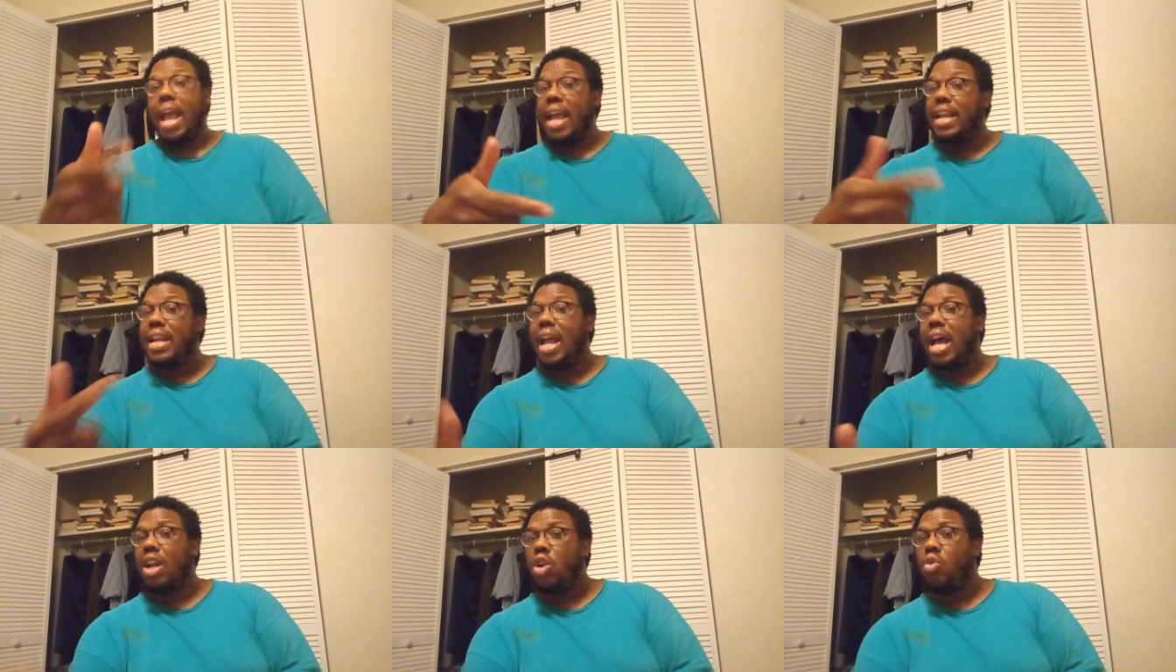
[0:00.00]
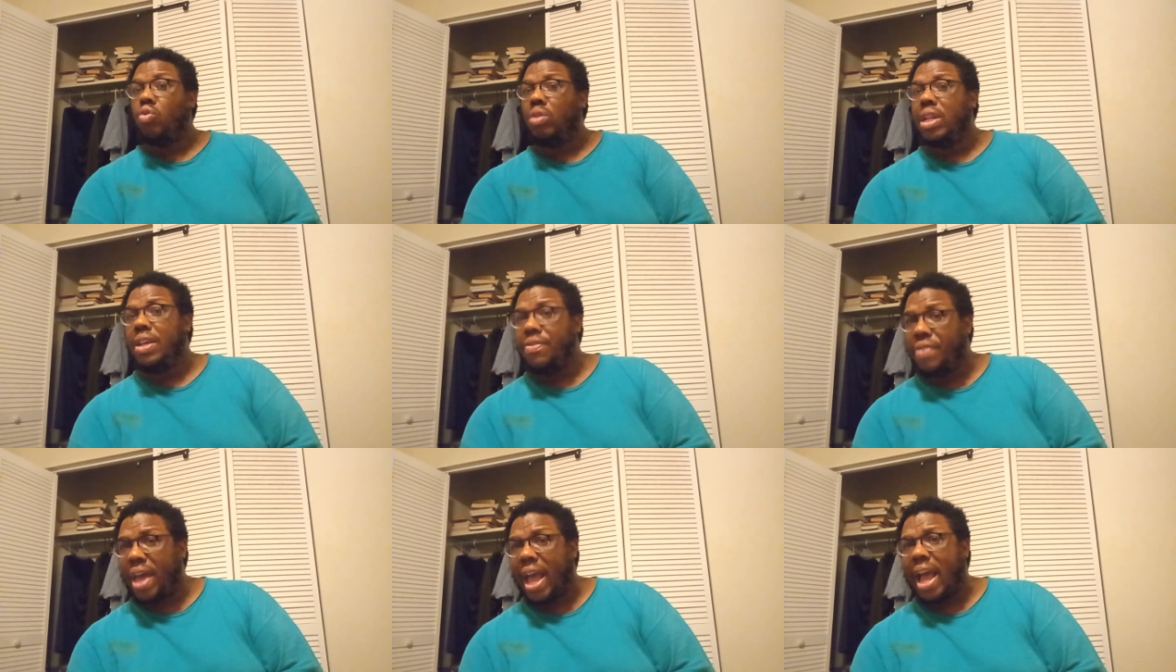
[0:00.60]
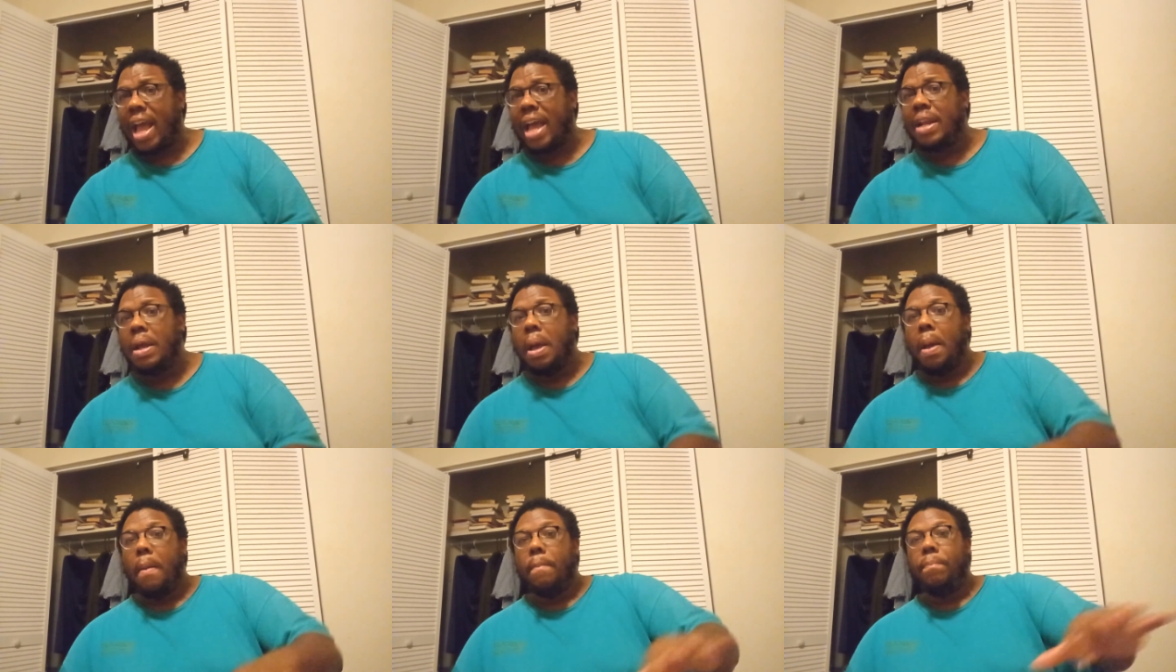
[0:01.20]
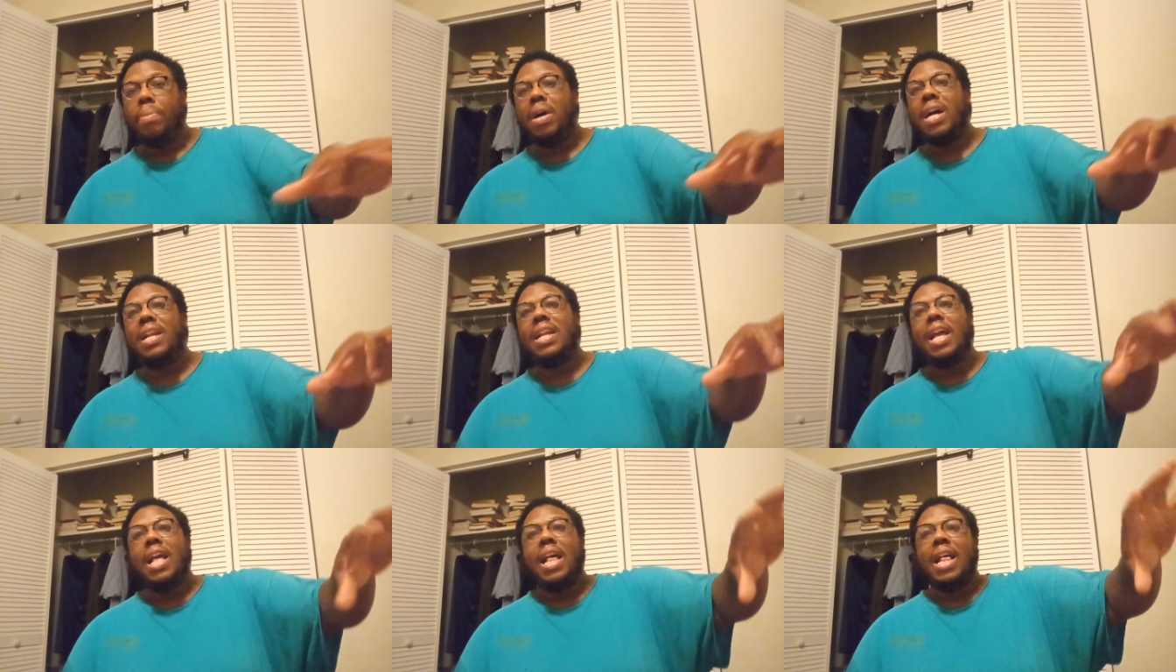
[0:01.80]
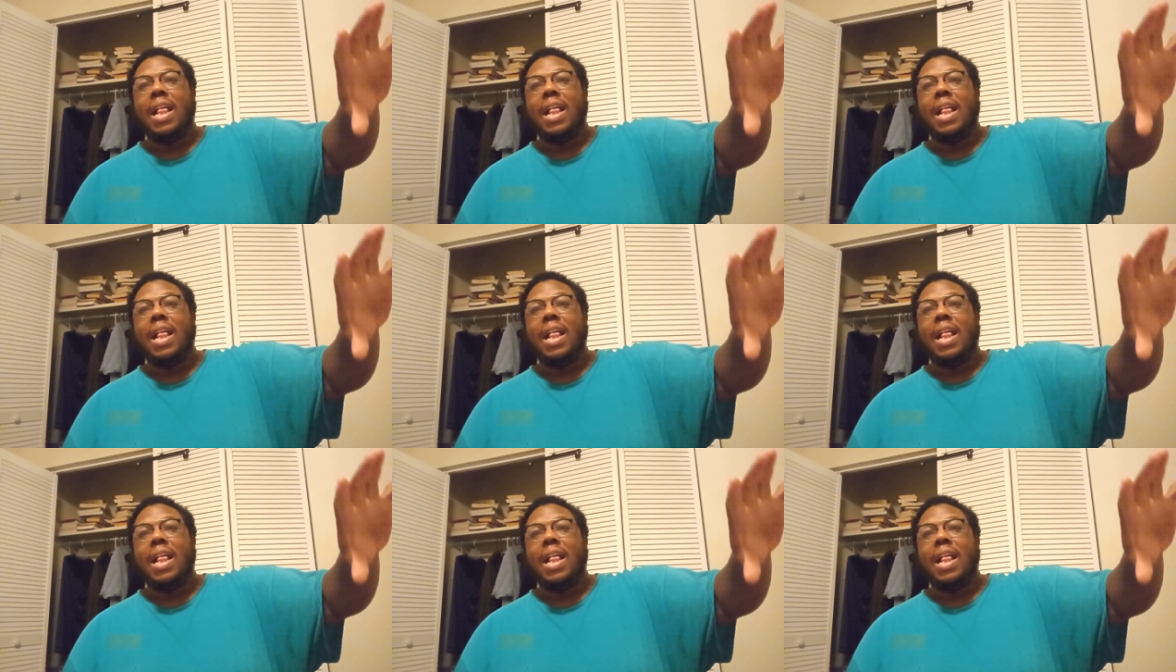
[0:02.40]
And not only that, but